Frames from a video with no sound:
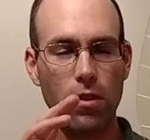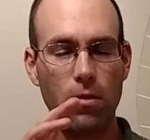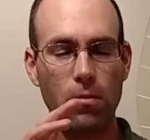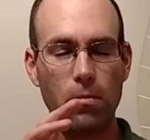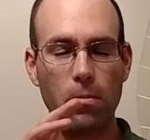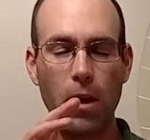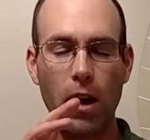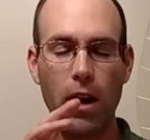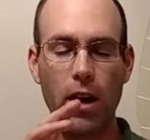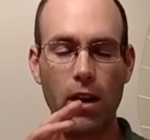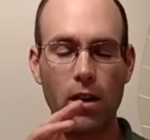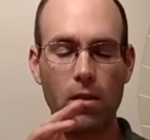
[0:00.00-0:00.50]

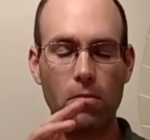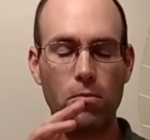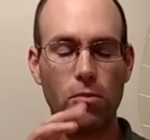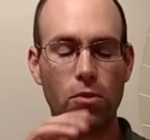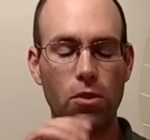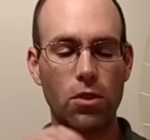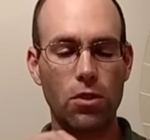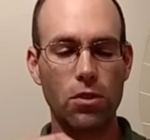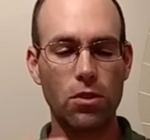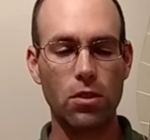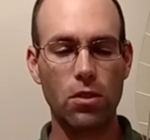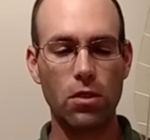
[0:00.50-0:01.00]
pack
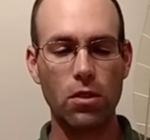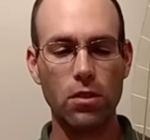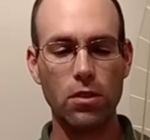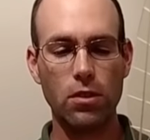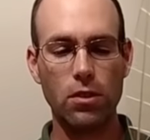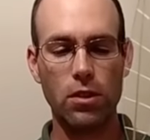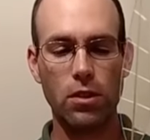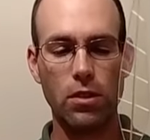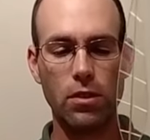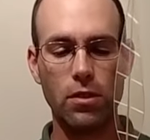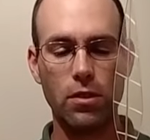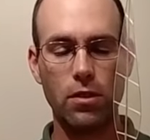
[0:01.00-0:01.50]
more turns
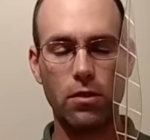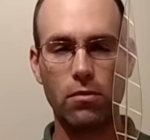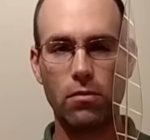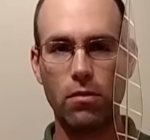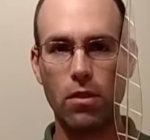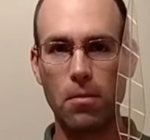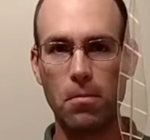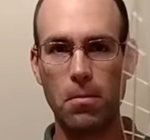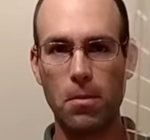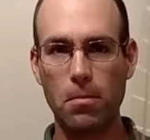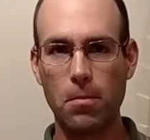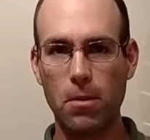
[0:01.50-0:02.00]
into your
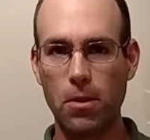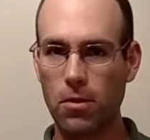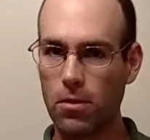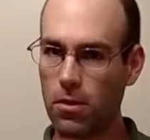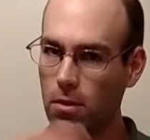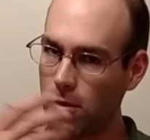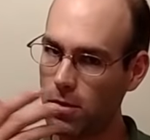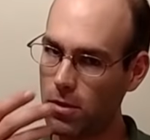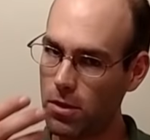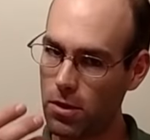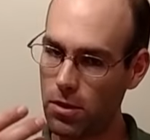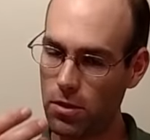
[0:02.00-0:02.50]
rubber motor
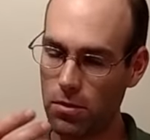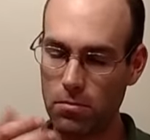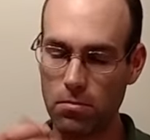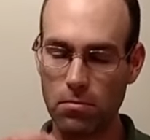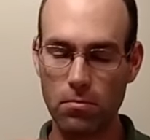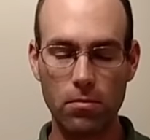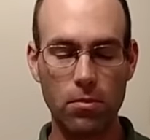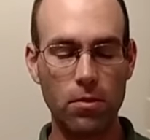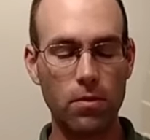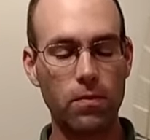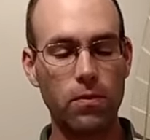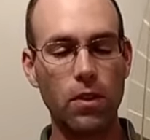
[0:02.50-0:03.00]
to,
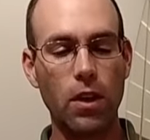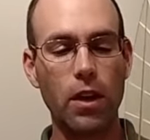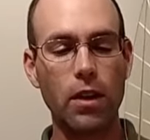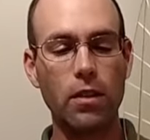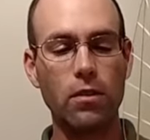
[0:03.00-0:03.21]
to fly